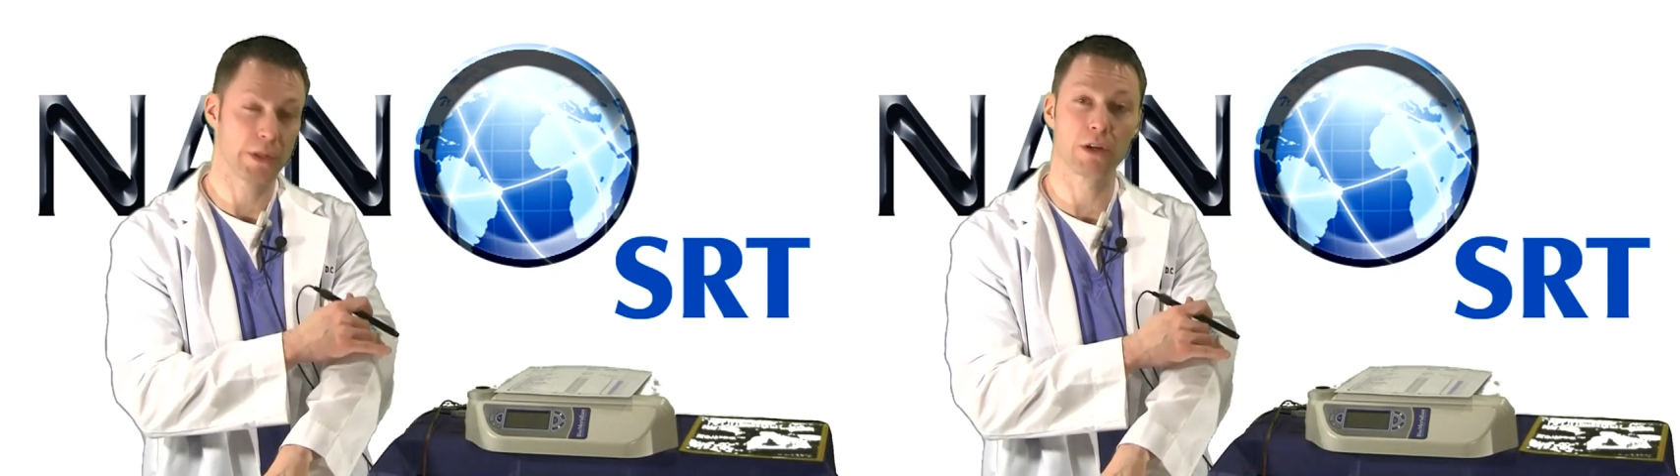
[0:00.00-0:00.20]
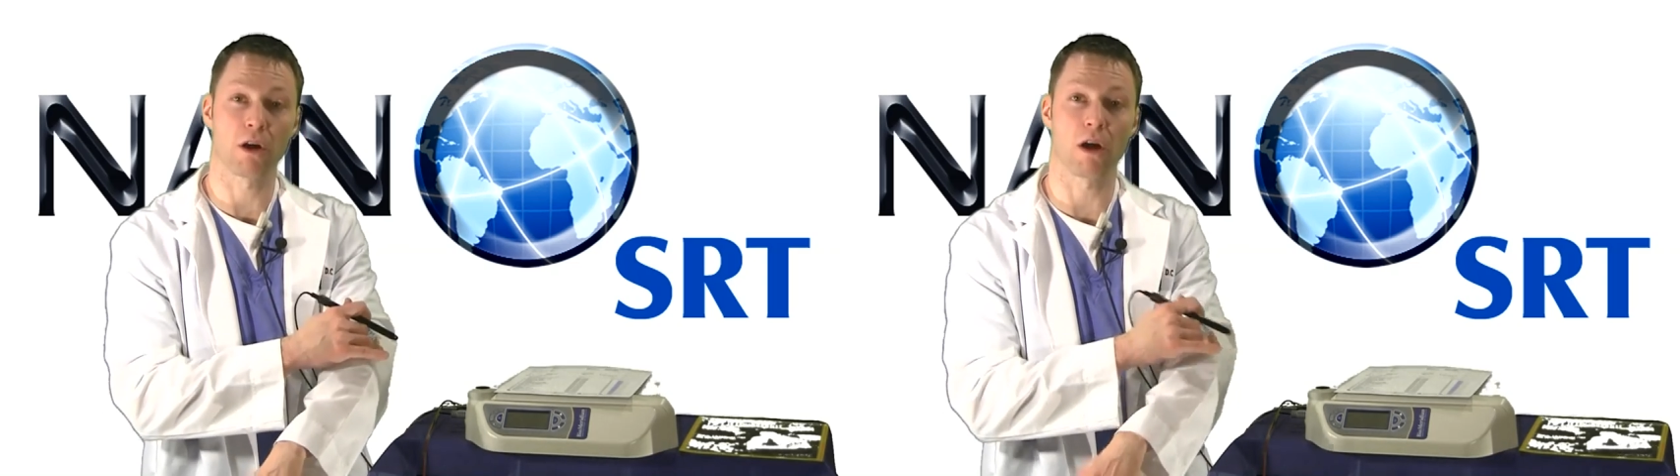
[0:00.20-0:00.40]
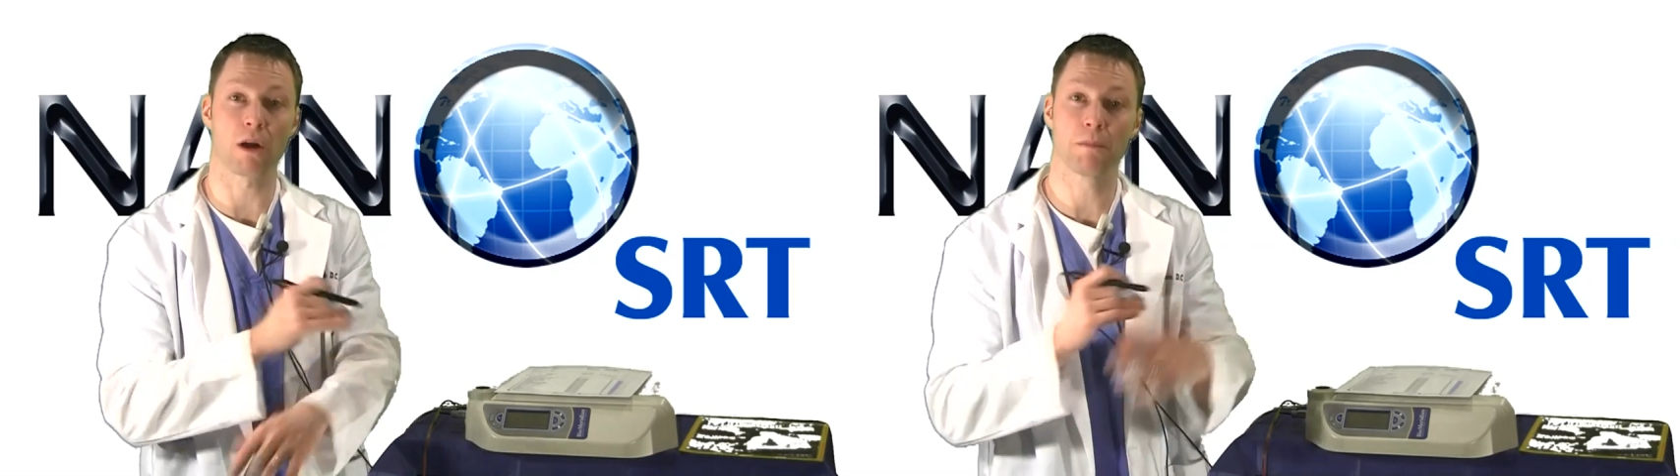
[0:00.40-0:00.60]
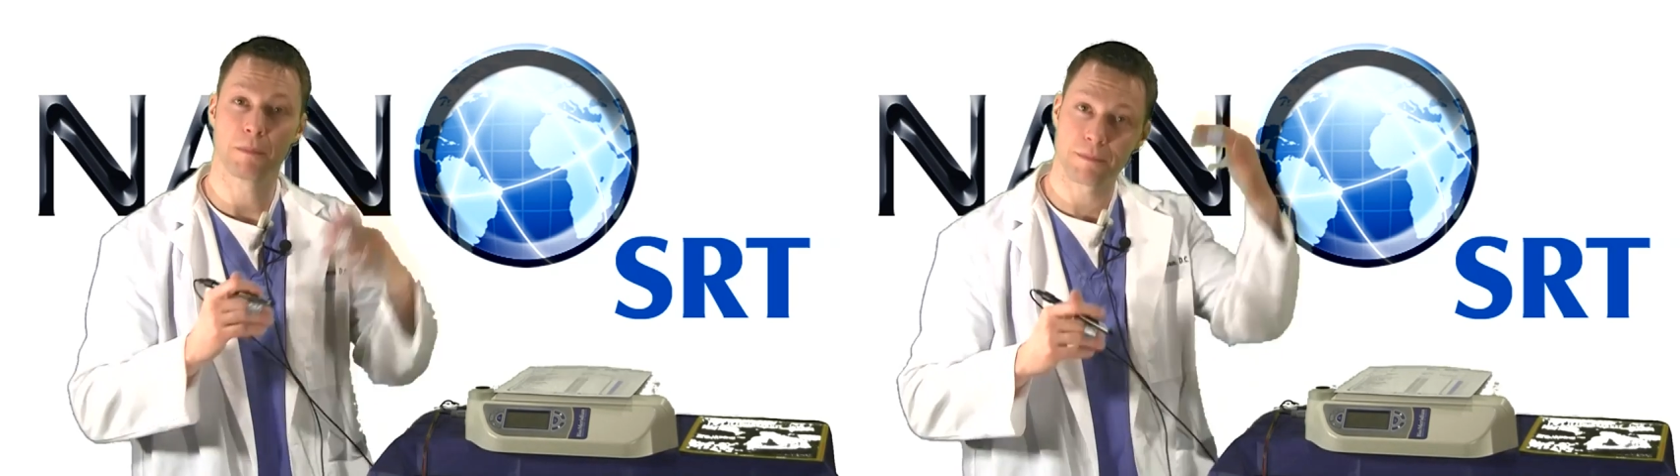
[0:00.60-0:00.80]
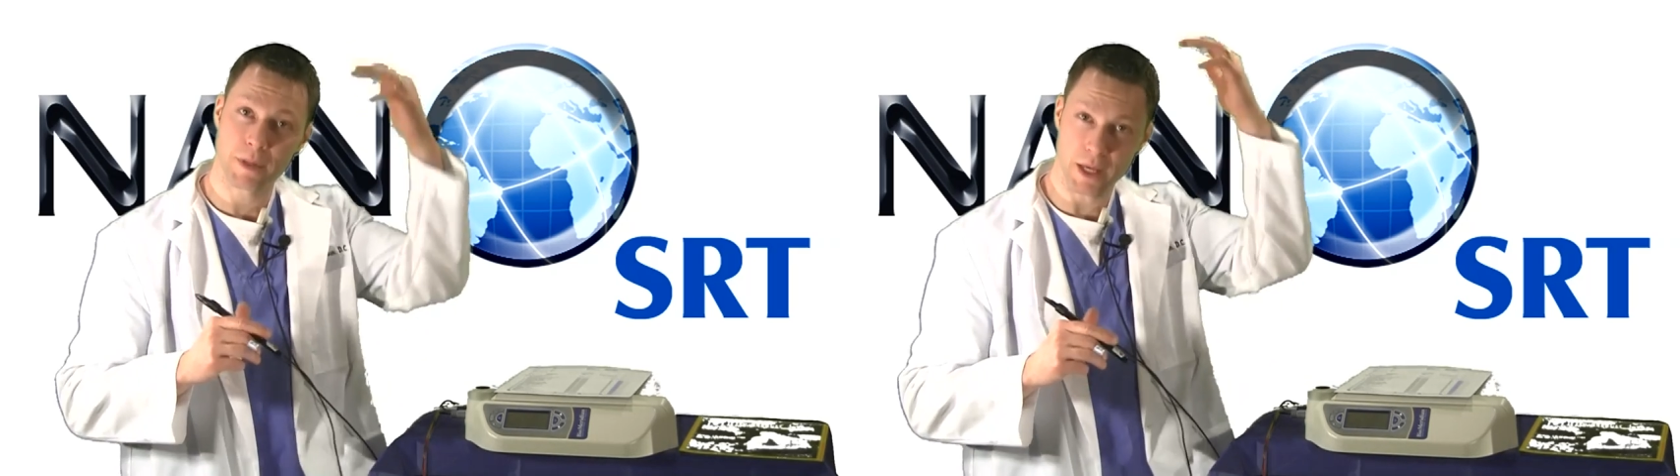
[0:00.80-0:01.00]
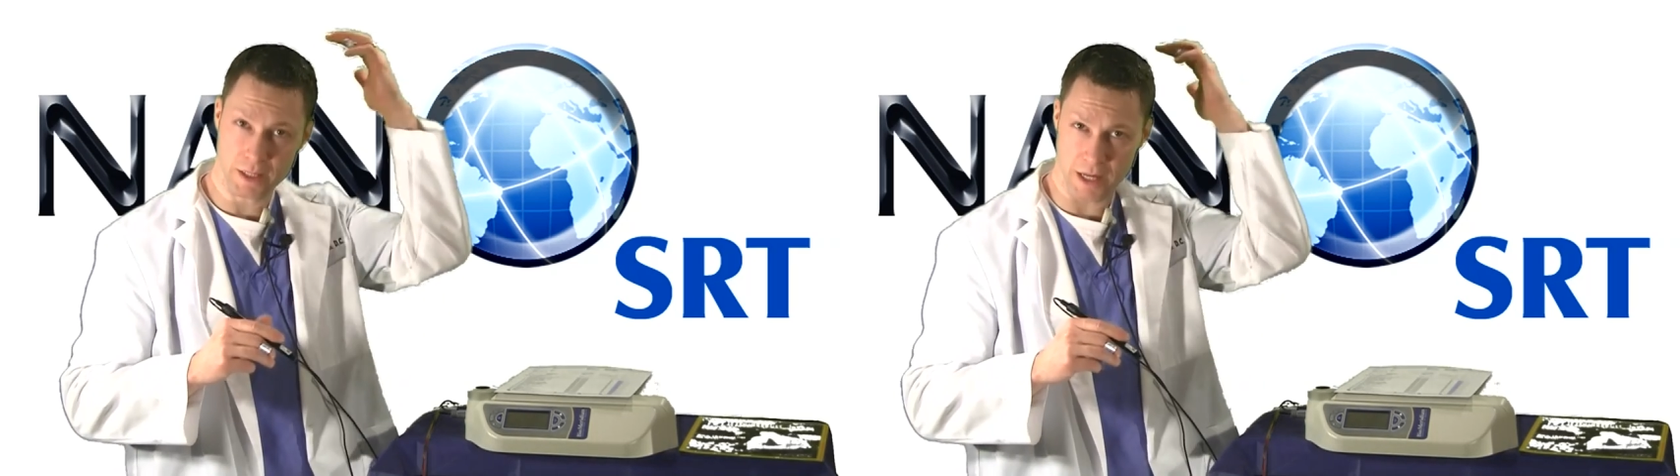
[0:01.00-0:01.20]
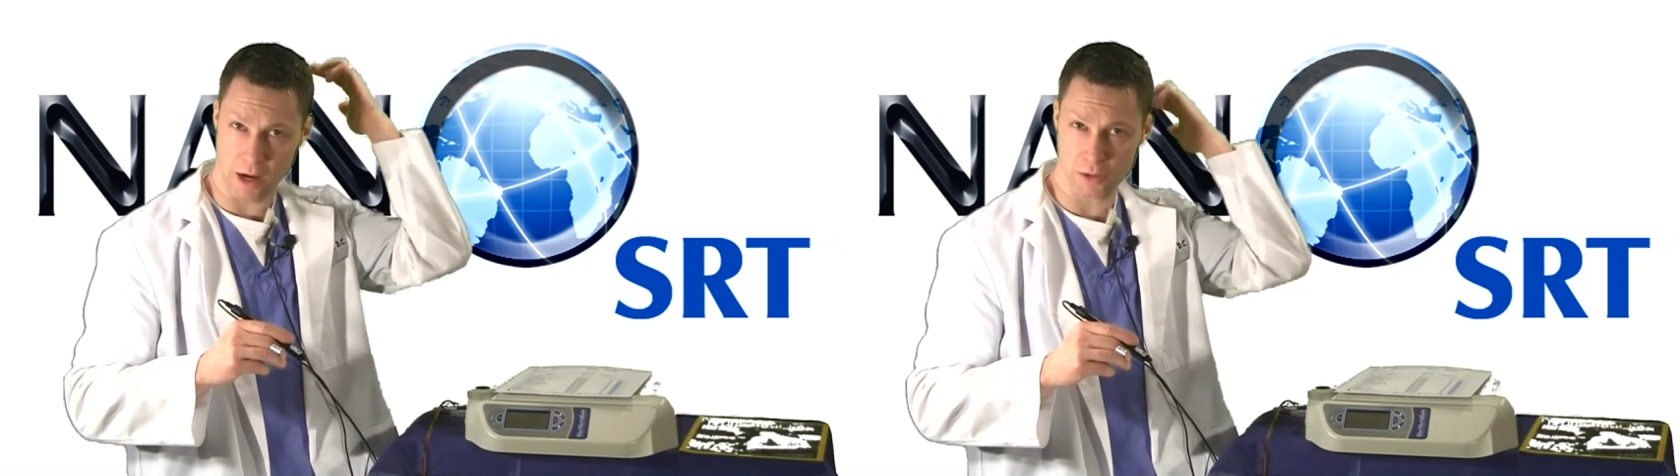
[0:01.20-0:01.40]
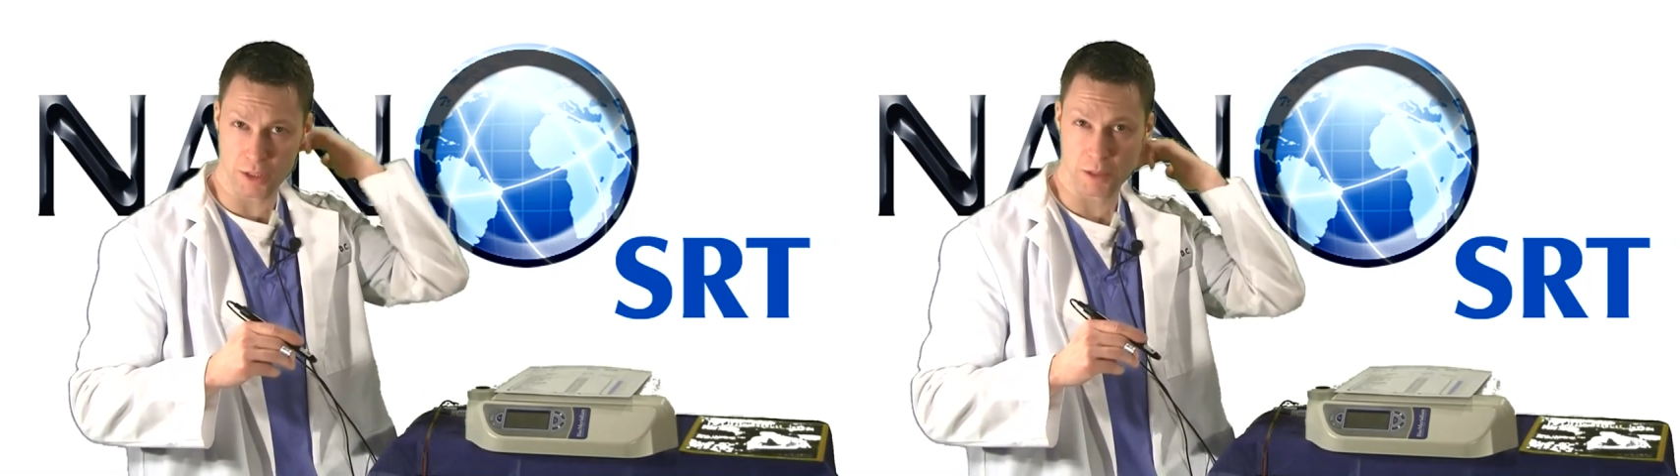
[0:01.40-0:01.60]
your arm, and
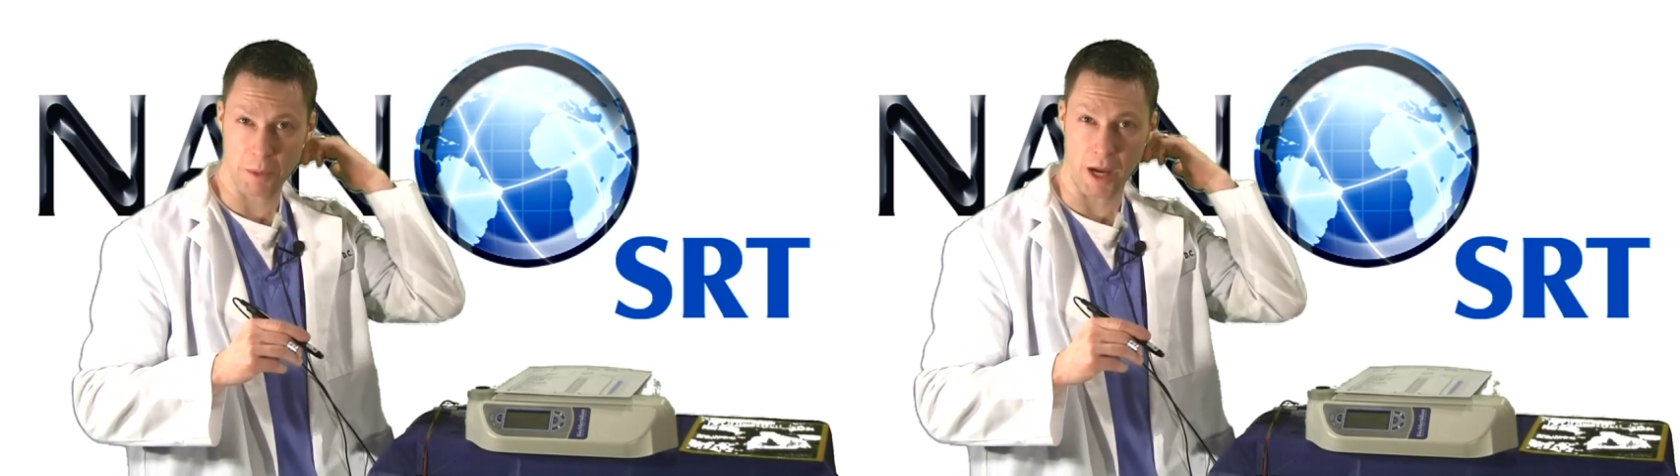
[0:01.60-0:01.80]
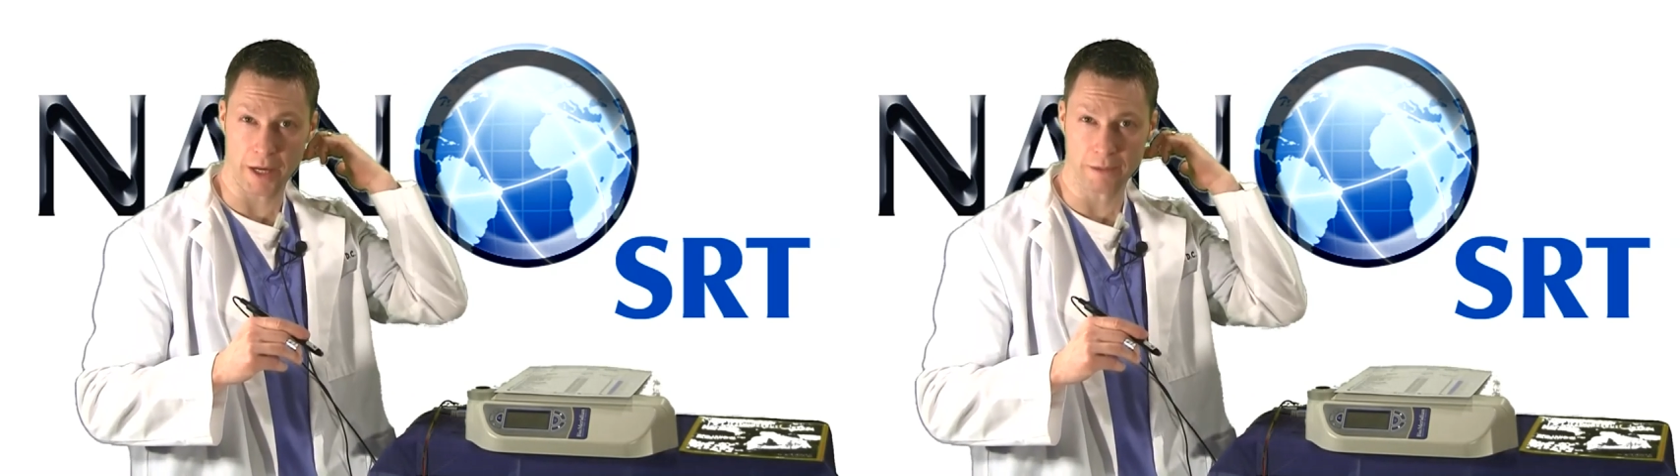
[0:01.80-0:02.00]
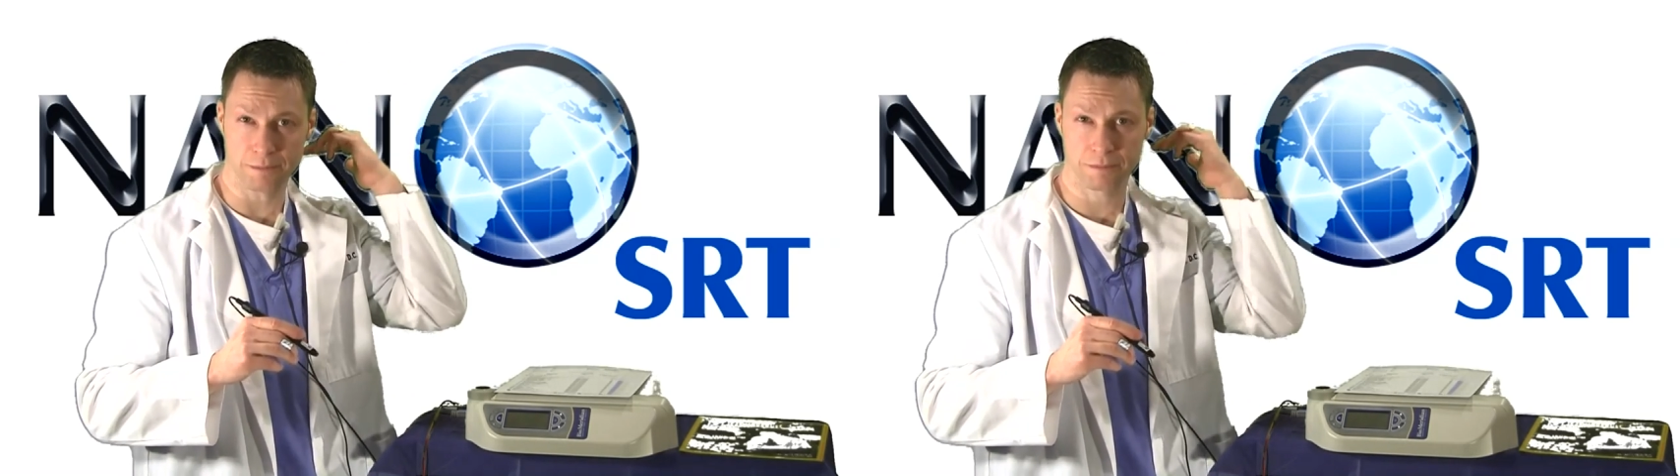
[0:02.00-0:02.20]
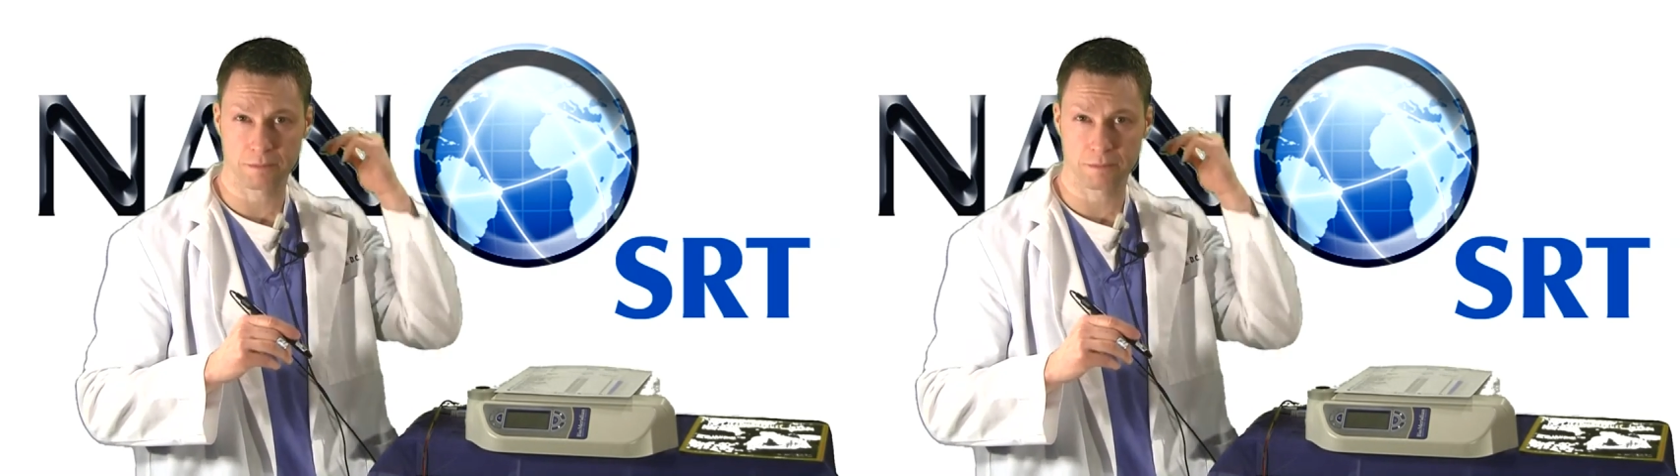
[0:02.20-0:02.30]
down your spine.